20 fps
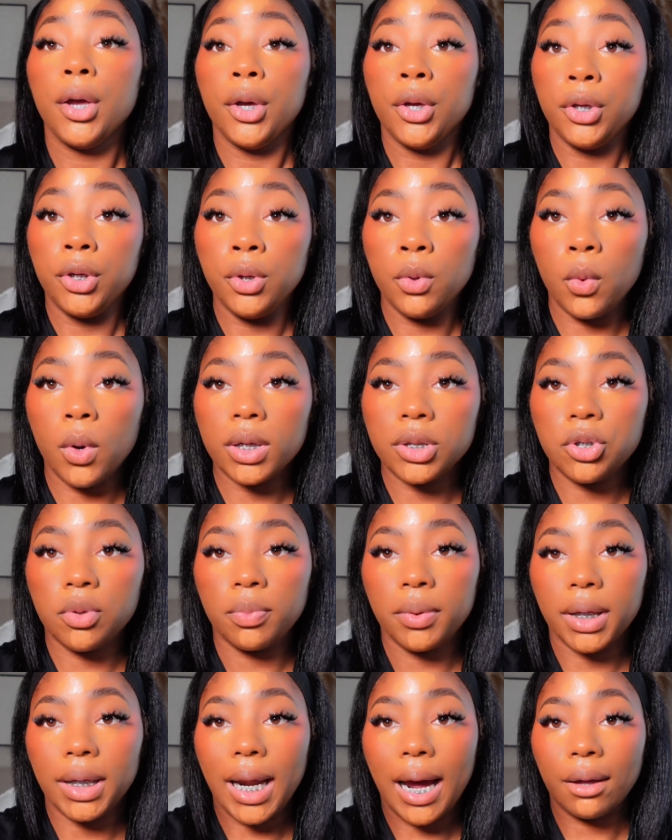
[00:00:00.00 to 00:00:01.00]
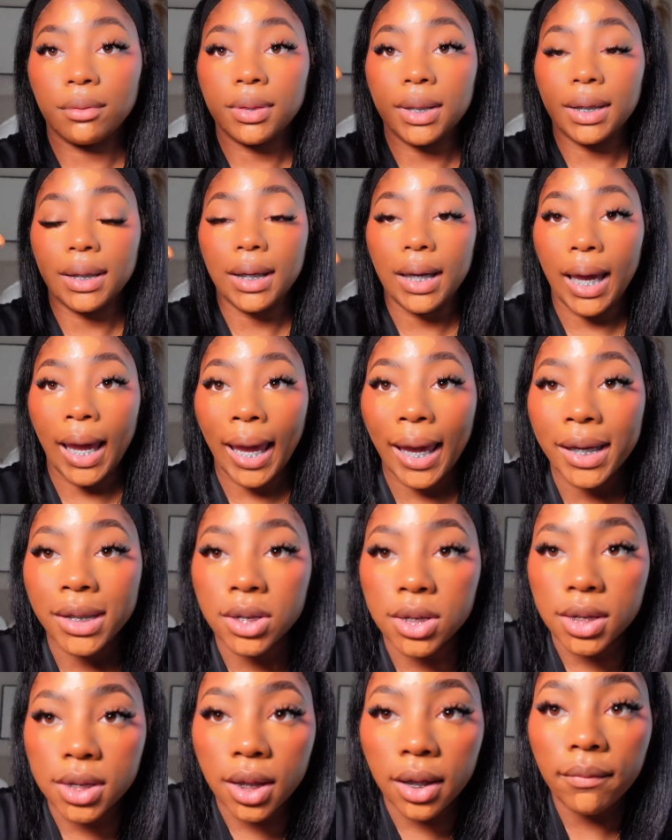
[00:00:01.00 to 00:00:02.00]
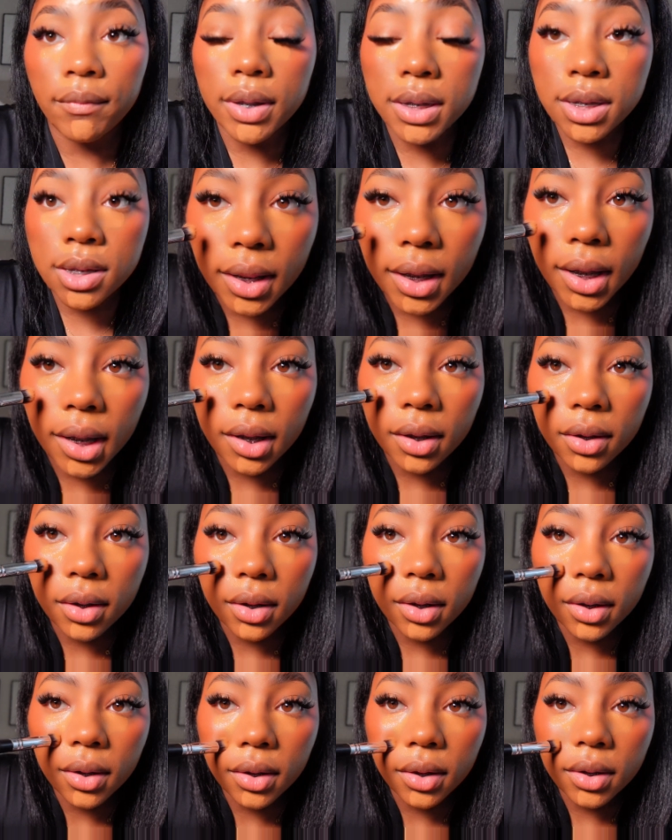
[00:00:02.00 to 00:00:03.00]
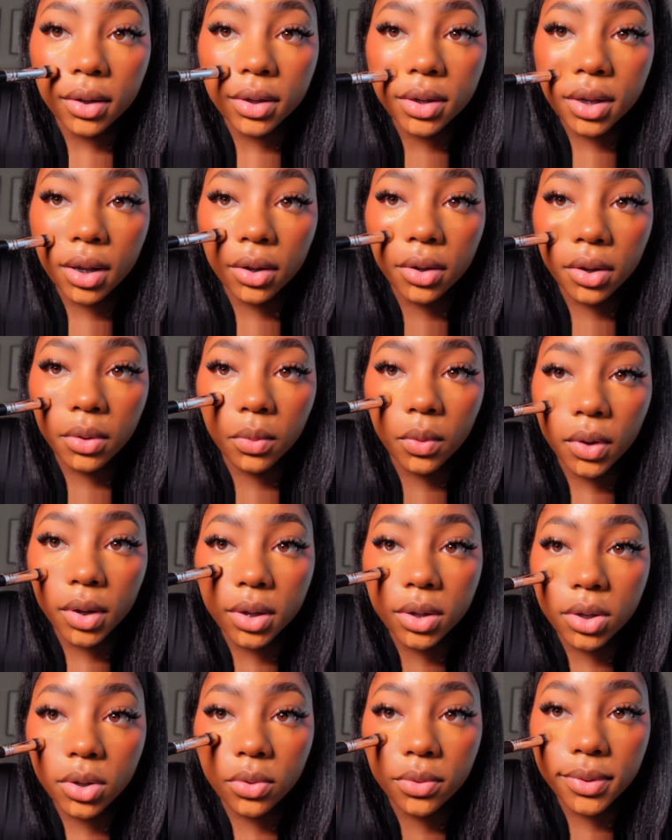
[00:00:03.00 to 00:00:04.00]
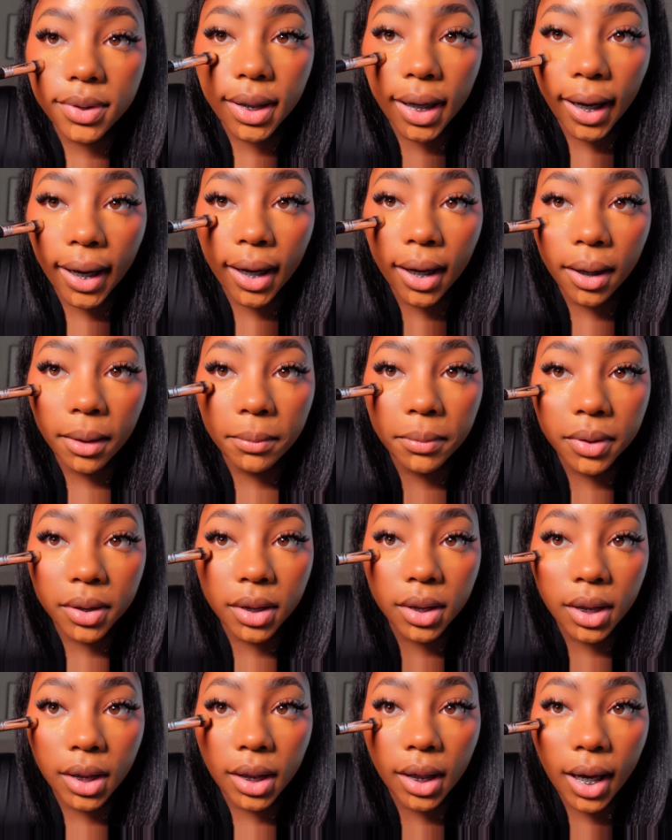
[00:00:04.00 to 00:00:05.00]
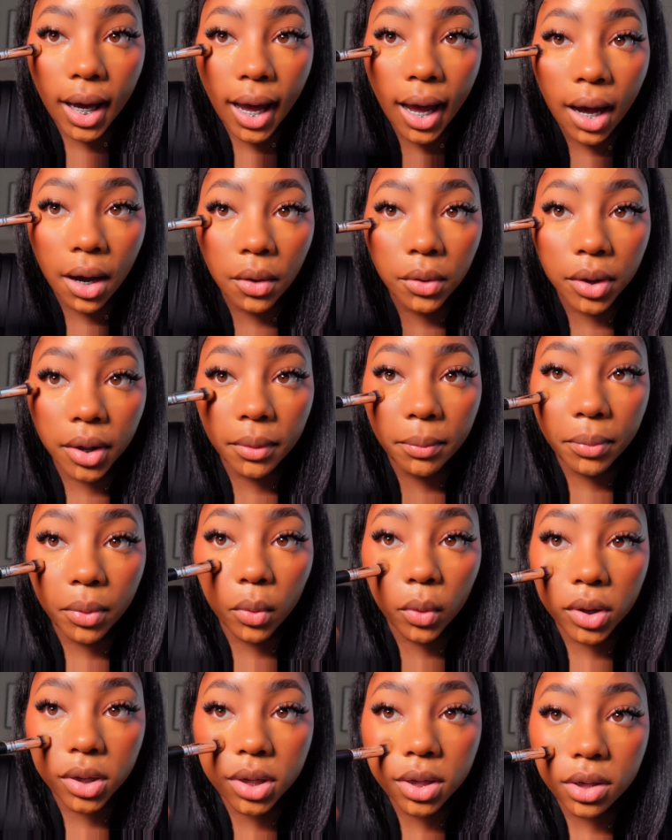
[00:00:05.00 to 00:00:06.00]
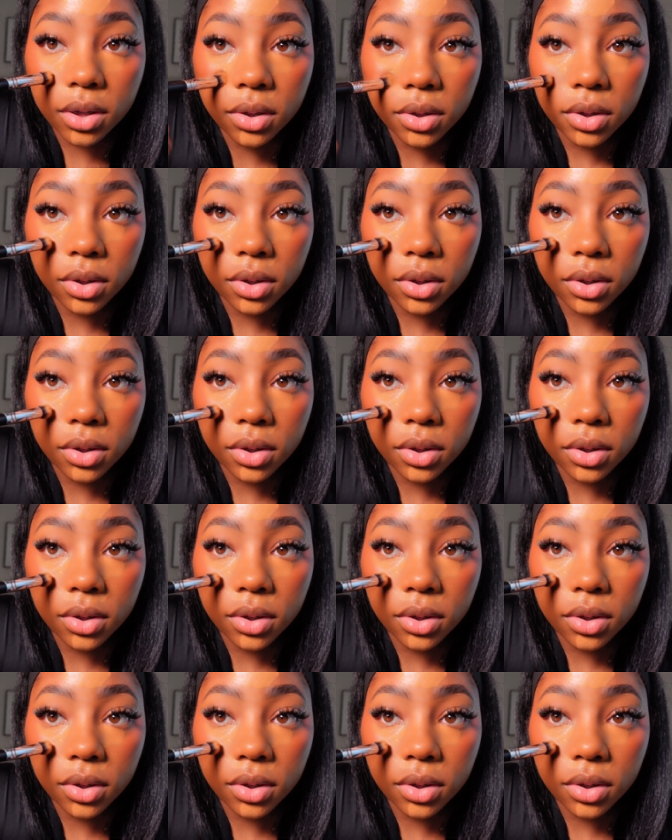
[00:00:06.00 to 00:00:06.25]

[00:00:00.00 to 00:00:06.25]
you want to blend out the edges of it. So you want to dab the outer portion.